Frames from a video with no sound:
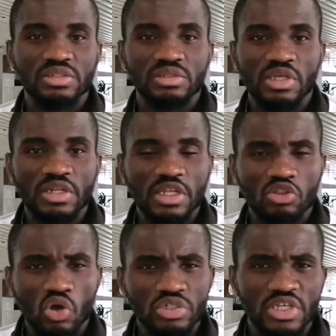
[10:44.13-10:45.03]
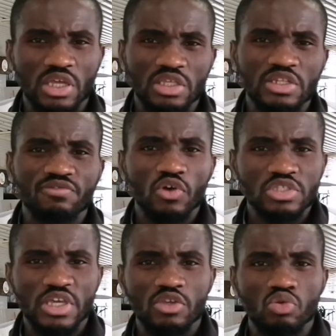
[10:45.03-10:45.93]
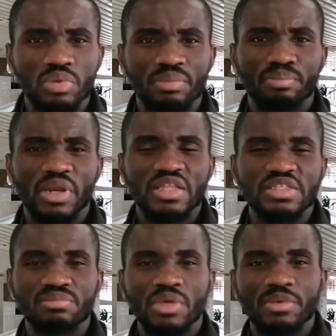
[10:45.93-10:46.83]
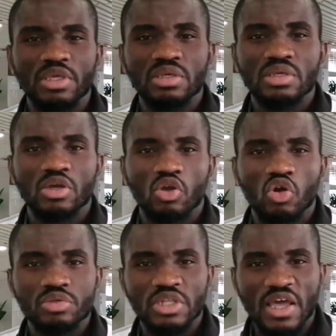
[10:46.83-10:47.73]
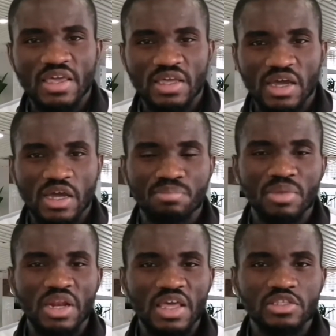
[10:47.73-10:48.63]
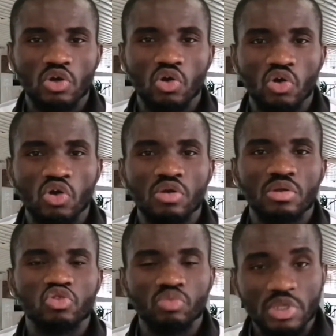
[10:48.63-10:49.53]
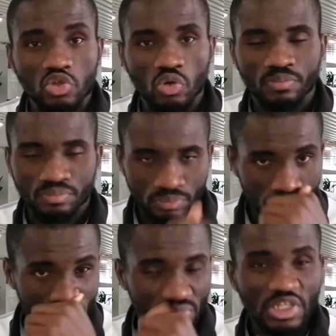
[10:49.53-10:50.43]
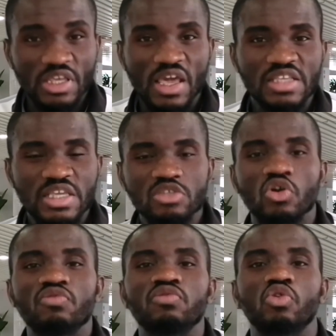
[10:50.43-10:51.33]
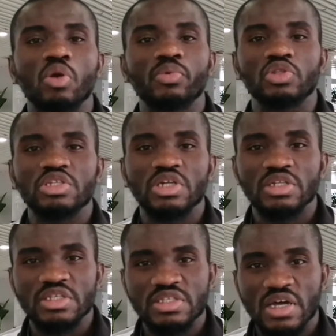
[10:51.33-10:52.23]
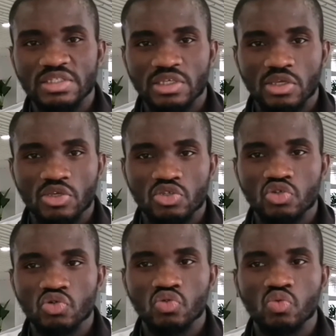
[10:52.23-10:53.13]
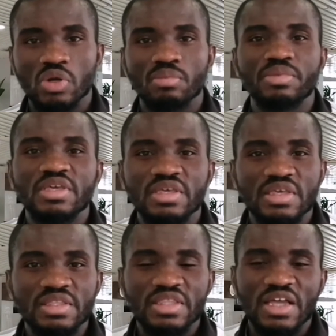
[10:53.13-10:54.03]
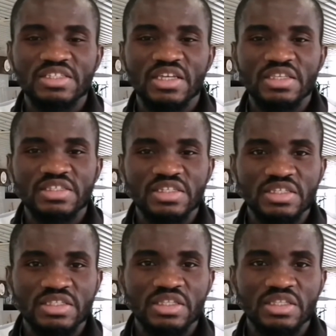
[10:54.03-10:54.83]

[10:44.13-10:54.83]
In the fourth year, you're planting maybe crops like millet or tomato. The essence of crop rotation is that you will be interchanging